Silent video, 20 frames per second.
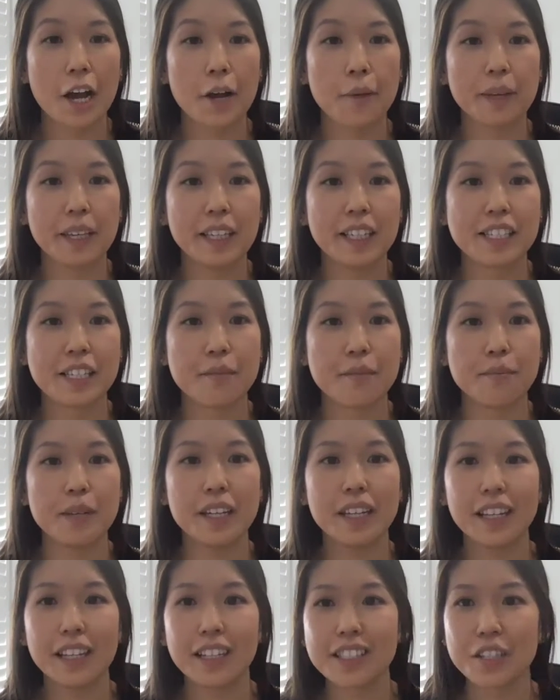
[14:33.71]
He's in
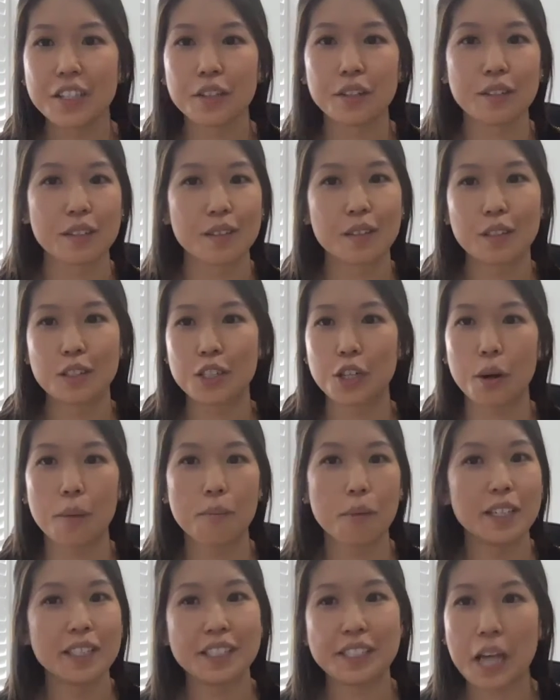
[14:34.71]
meetings, he'll show up
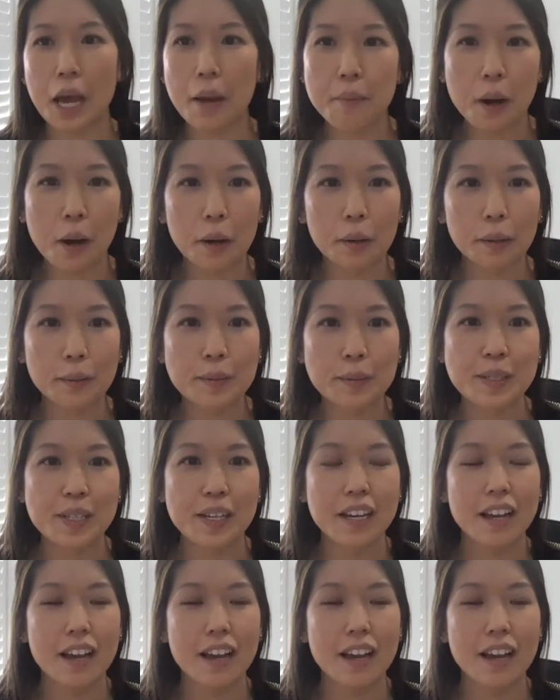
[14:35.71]
on demos.